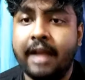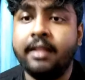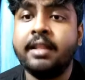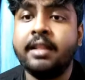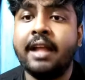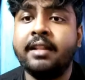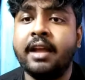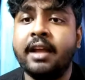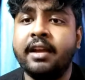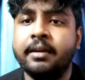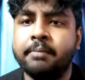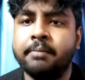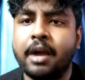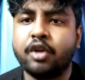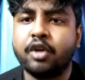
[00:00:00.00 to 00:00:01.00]
and
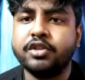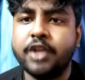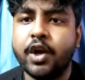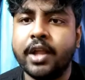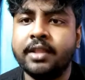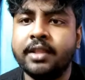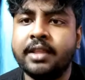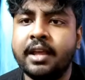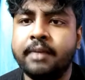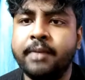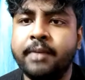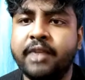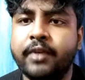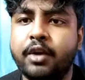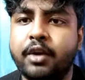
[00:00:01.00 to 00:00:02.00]
that Marcos Llorente
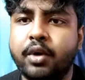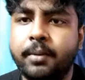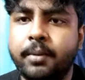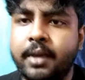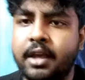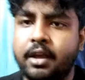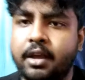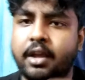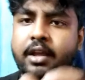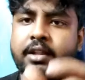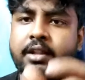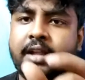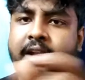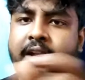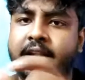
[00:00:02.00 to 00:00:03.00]
midfield would be
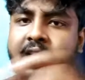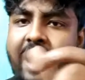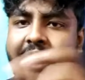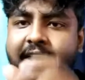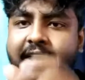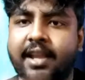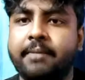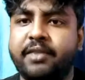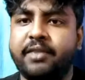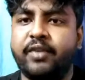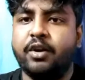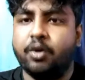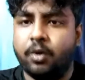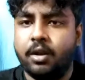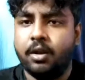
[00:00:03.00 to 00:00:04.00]
that attacking
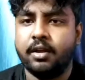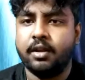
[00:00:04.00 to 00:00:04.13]
midfield role.